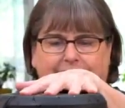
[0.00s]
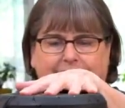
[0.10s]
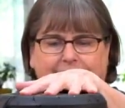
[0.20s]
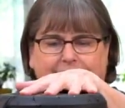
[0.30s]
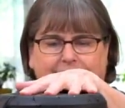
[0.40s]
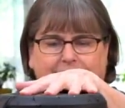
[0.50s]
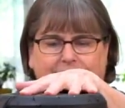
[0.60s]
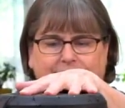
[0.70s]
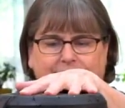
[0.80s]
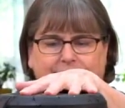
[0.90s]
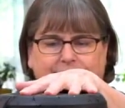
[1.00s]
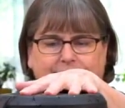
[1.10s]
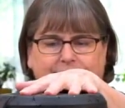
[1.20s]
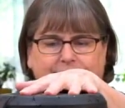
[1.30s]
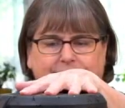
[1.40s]

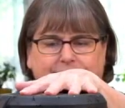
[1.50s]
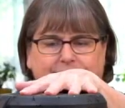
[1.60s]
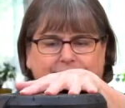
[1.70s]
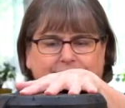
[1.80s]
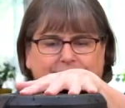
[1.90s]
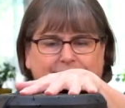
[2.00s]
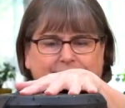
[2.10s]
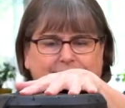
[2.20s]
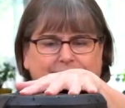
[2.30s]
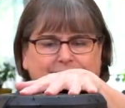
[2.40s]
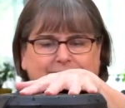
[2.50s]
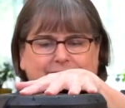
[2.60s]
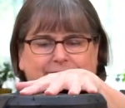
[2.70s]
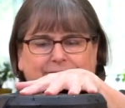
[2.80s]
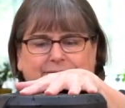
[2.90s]

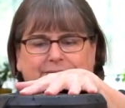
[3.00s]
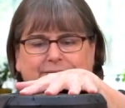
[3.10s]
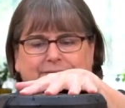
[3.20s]
(silence)